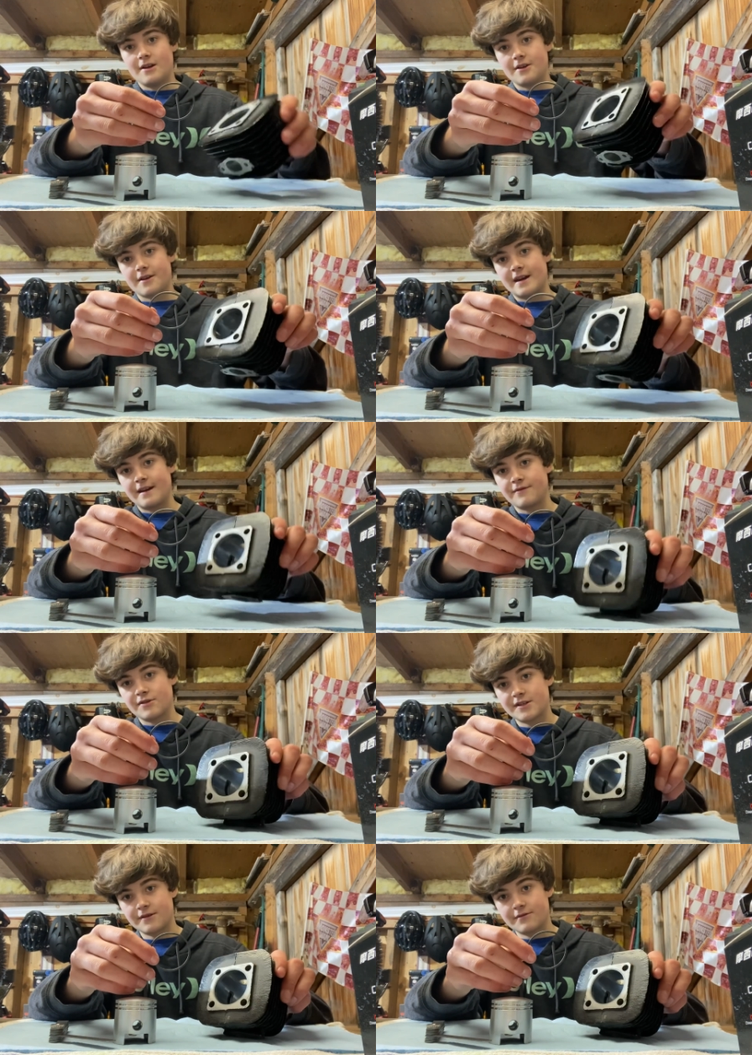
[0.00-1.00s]
You're going to have your
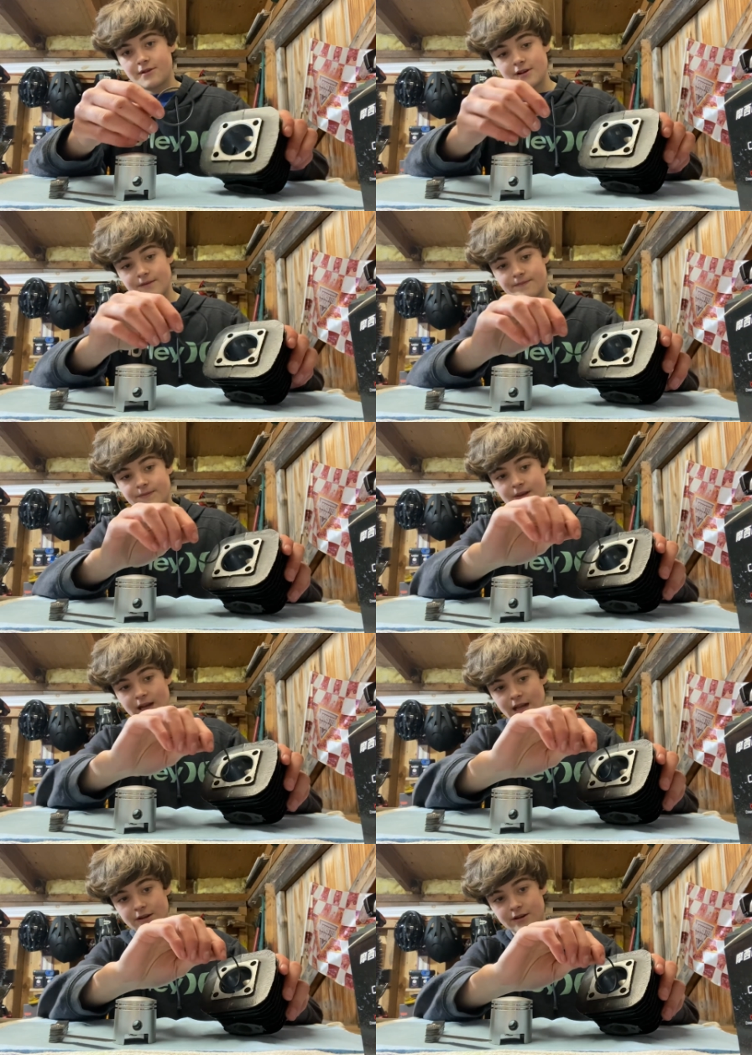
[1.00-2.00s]
cylinder
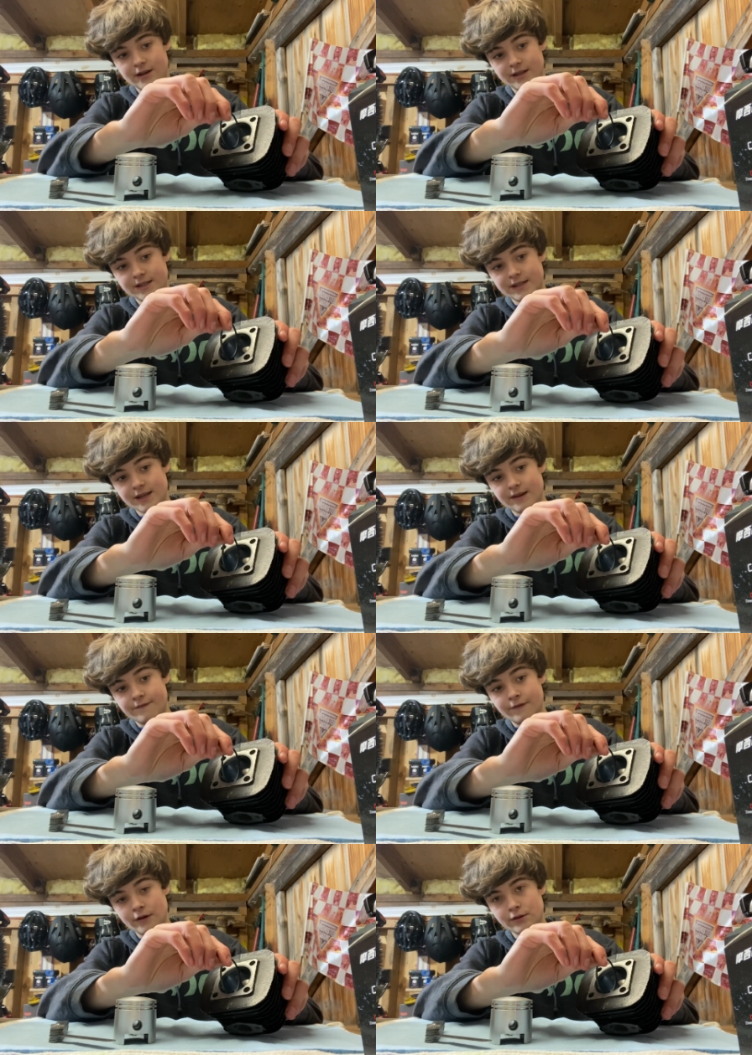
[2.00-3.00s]
and you're going to stick it
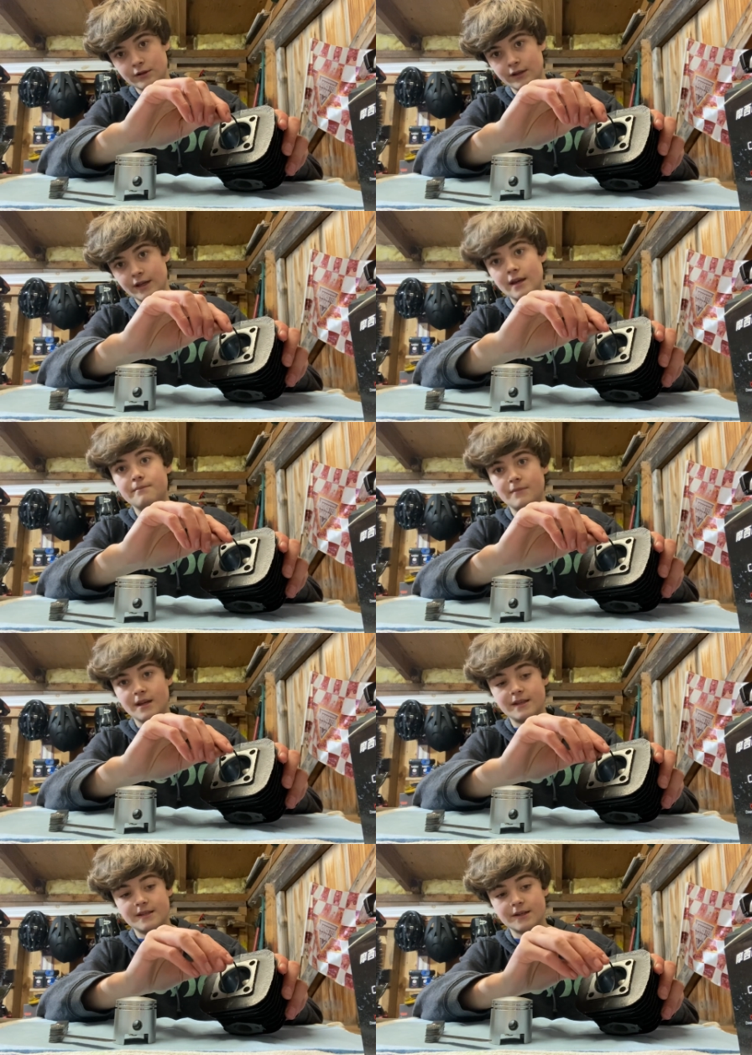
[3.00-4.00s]
vertically in,
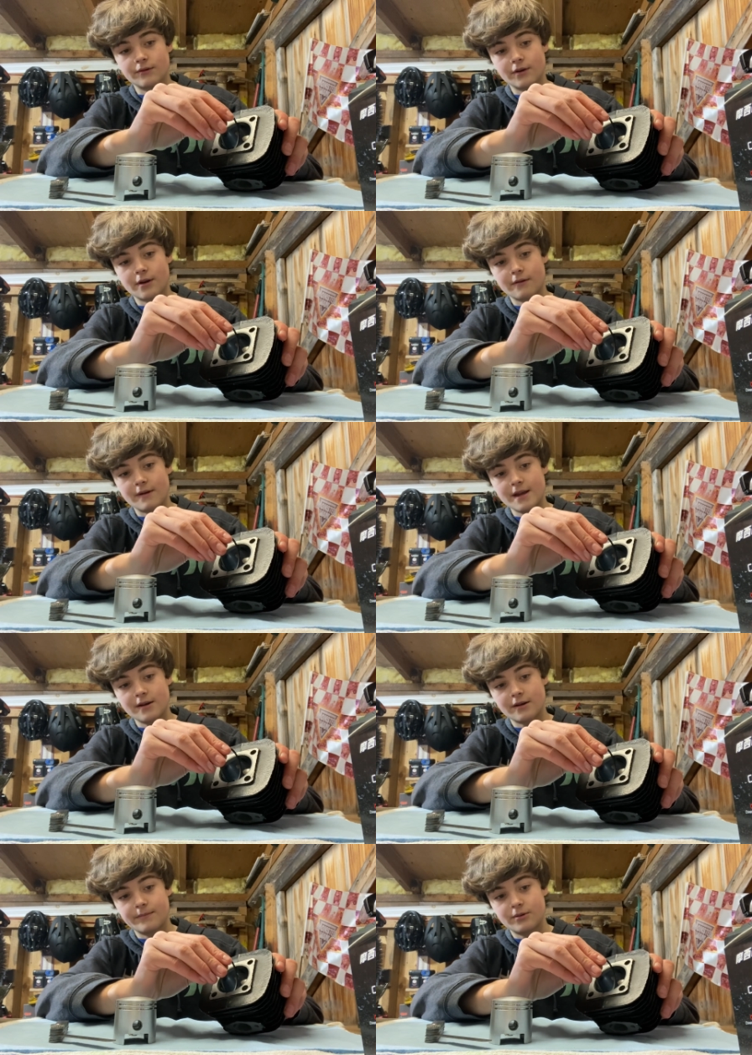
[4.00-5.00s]
in the cylinder, right?
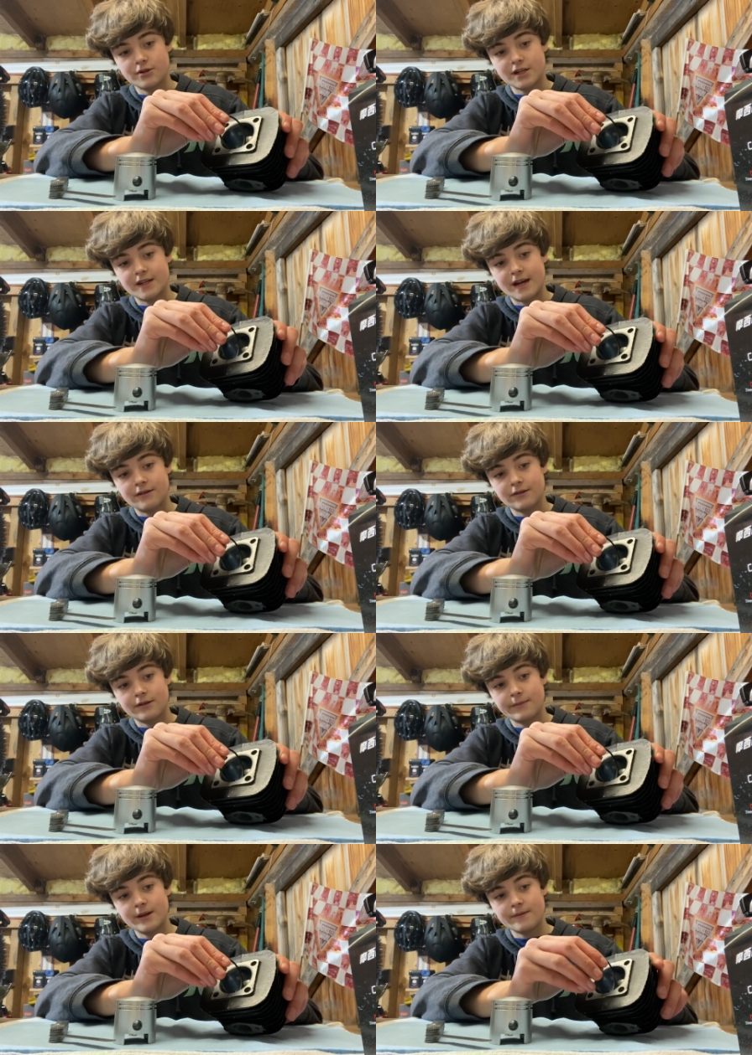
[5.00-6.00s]
You're going to push it down a
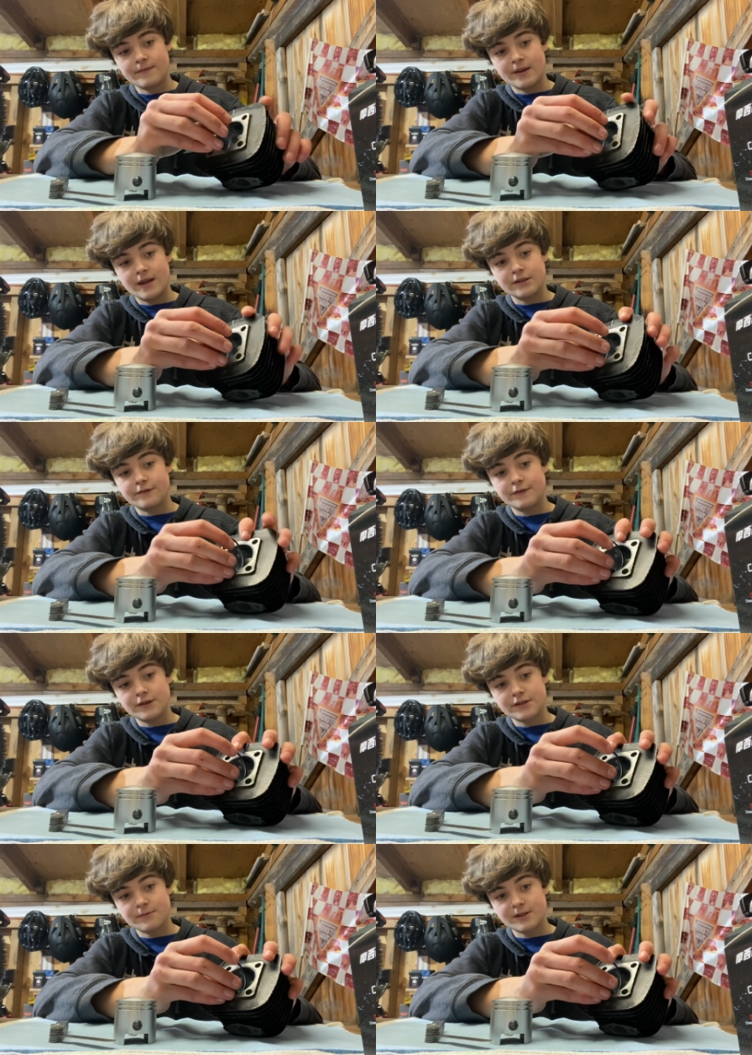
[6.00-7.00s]
little bit and you'll feel
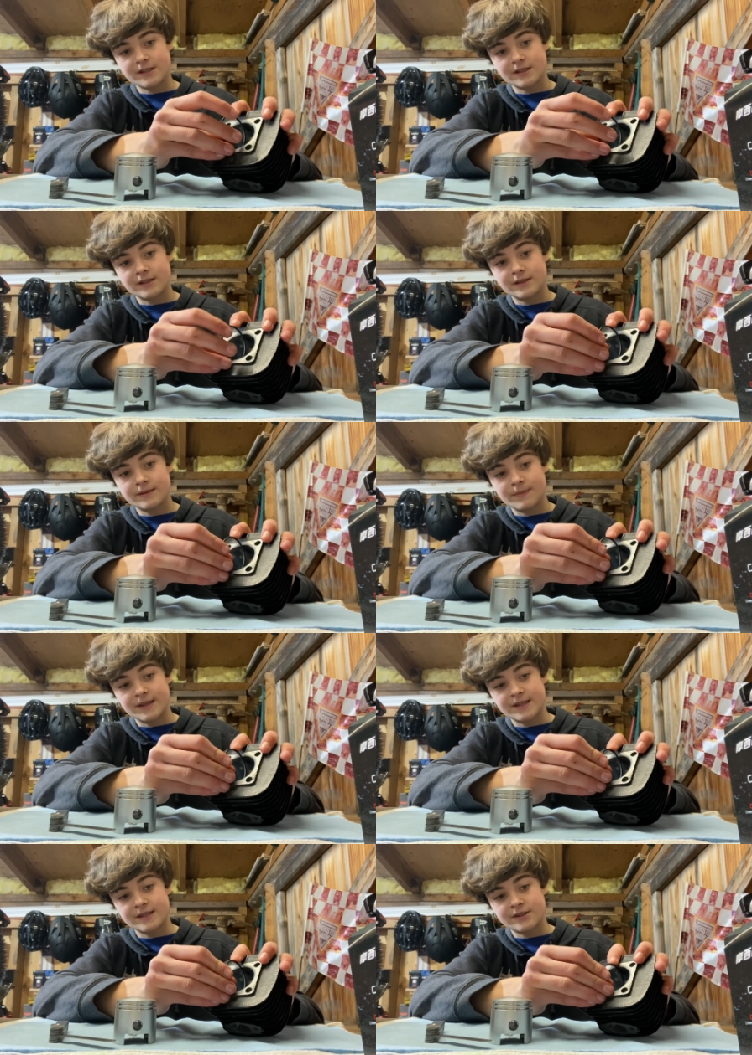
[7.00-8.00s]
some resistance, but
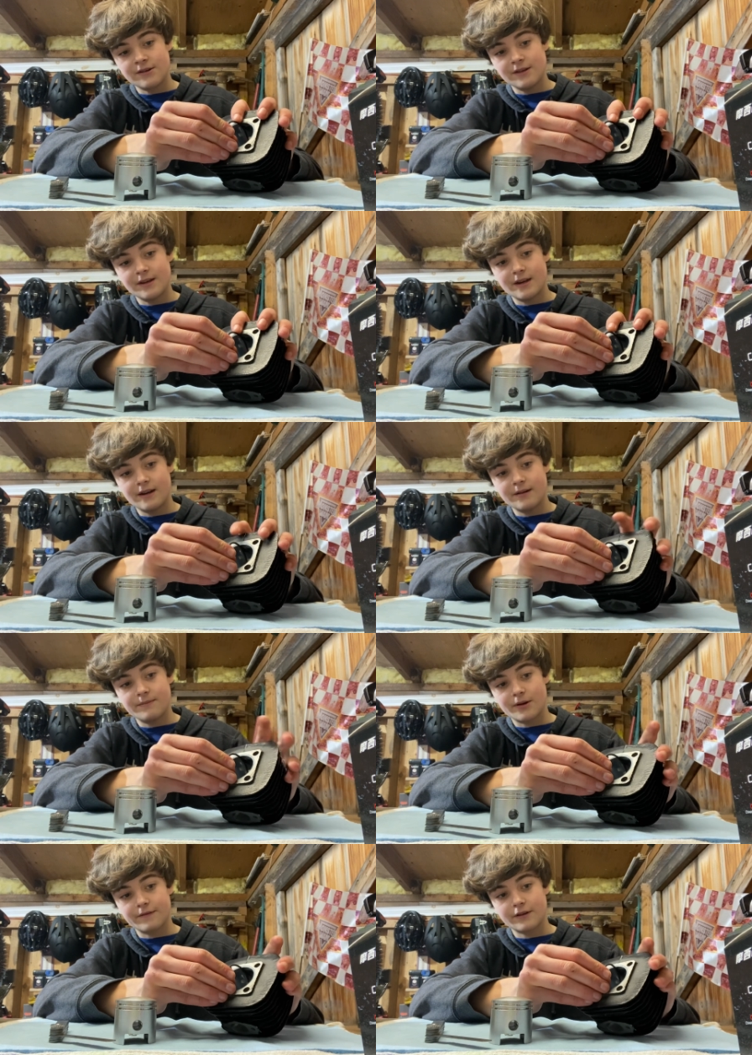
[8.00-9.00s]
this is so you can get it in
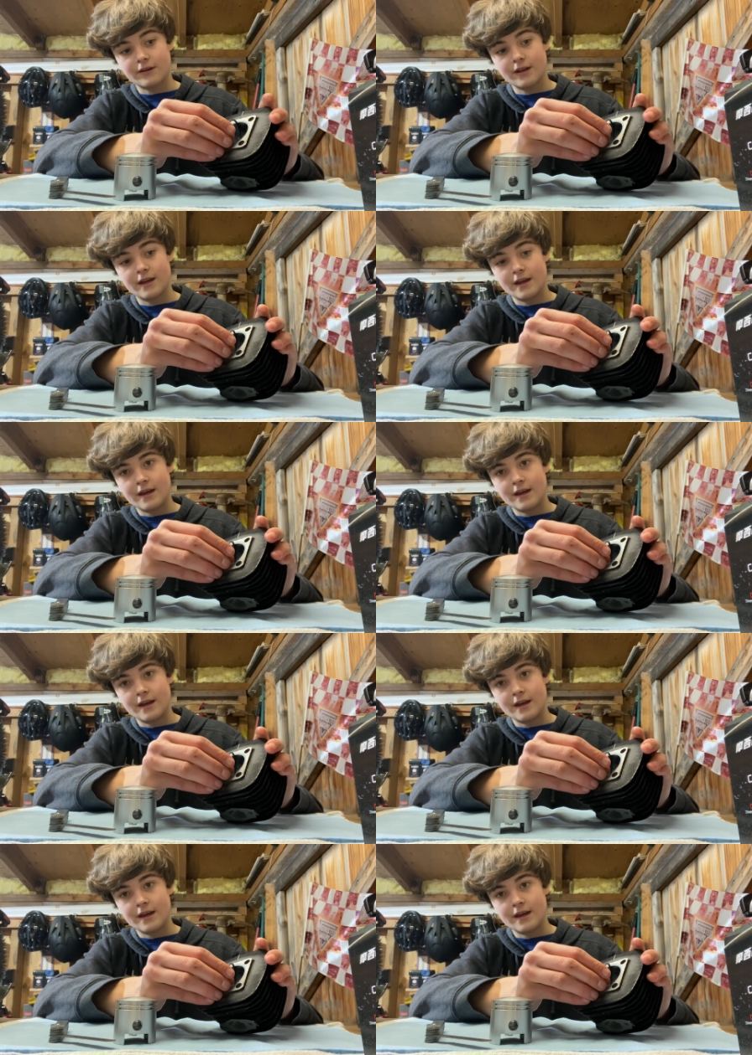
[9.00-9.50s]
perfectly.